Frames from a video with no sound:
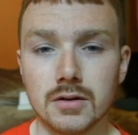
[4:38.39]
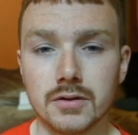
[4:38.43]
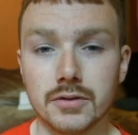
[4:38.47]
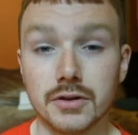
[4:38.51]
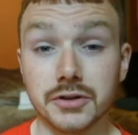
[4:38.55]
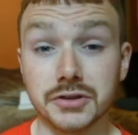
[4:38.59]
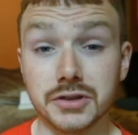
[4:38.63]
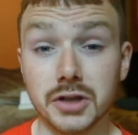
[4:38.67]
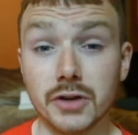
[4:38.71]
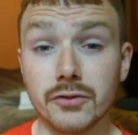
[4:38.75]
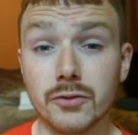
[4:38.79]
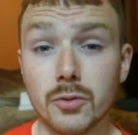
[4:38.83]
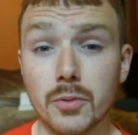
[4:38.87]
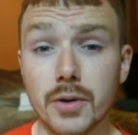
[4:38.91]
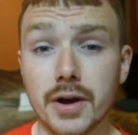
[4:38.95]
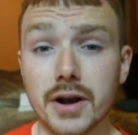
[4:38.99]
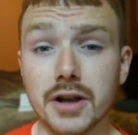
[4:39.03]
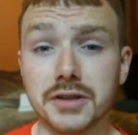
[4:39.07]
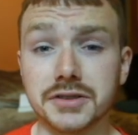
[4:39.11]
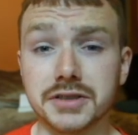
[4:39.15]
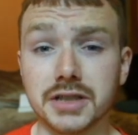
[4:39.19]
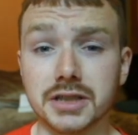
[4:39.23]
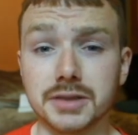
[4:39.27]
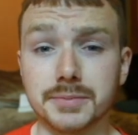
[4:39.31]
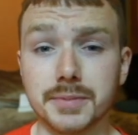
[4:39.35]
The
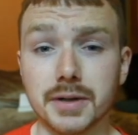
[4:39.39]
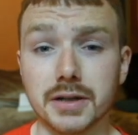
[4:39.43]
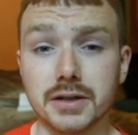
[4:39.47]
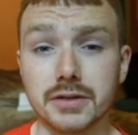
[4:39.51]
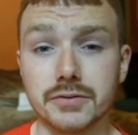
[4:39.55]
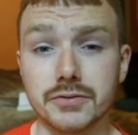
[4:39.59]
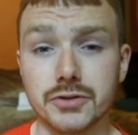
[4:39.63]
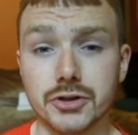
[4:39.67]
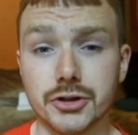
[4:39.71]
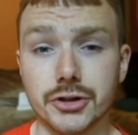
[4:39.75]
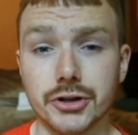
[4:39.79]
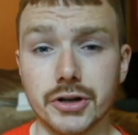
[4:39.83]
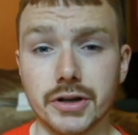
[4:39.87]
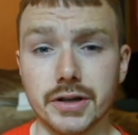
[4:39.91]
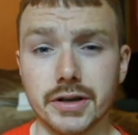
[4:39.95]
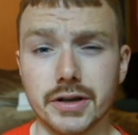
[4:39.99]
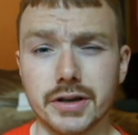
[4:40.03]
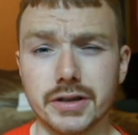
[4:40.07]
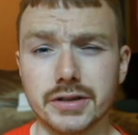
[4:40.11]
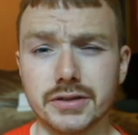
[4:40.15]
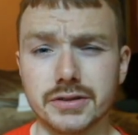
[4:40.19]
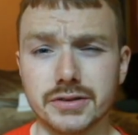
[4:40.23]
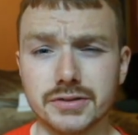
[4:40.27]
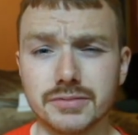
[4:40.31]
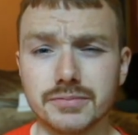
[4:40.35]
self-awareness aspect of journaling
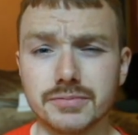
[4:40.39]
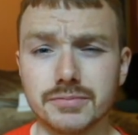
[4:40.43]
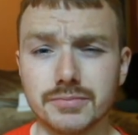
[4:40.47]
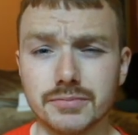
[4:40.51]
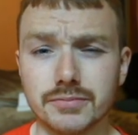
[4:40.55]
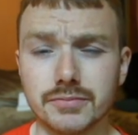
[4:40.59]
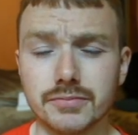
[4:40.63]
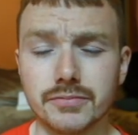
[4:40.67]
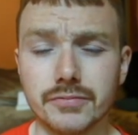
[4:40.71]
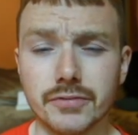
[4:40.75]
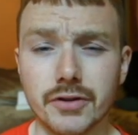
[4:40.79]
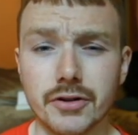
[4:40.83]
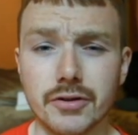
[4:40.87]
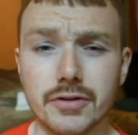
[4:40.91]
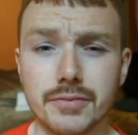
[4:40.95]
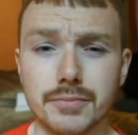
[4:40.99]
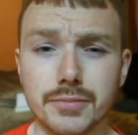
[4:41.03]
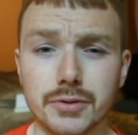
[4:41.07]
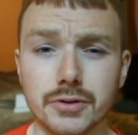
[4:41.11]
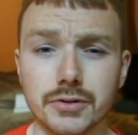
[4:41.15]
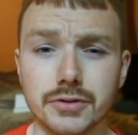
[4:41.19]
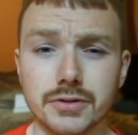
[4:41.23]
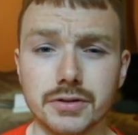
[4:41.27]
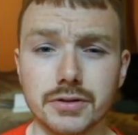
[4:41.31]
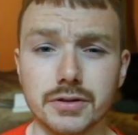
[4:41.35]
is very
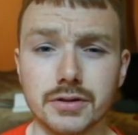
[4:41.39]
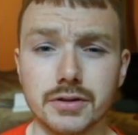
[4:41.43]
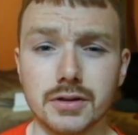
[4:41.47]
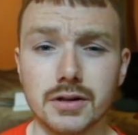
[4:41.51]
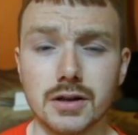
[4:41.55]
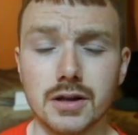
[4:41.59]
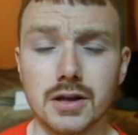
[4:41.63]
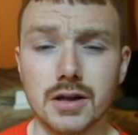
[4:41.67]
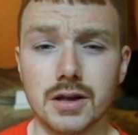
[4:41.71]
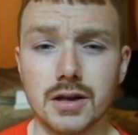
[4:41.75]
important